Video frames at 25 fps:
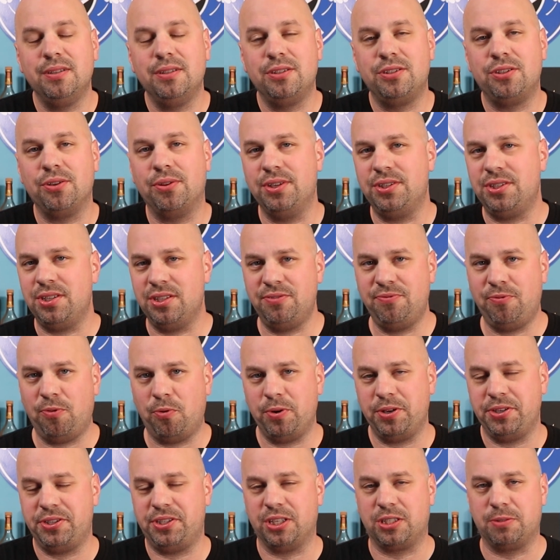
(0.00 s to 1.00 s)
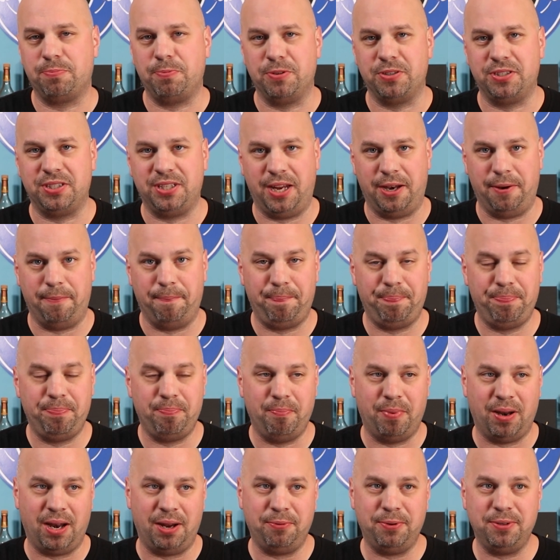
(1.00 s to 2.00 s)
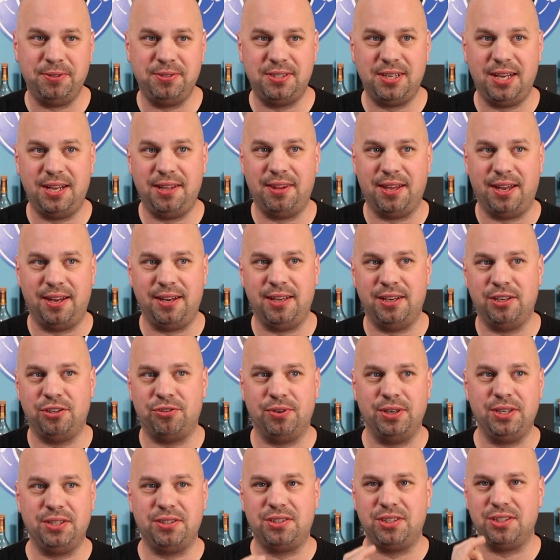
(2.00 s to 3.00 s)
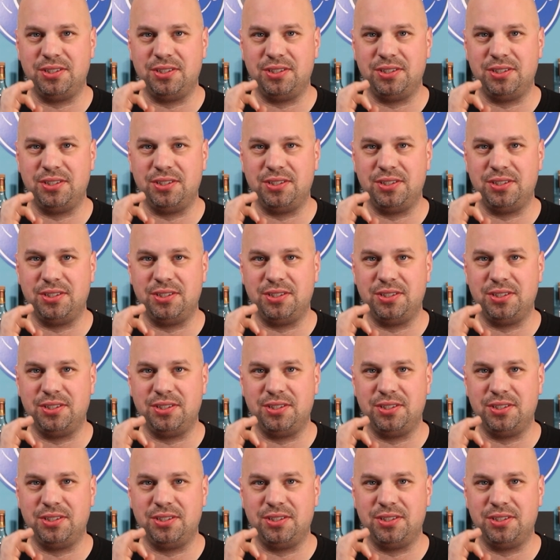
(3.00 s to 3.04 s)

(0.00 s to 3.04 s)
So this is forty-six percent, but I will say that it drinks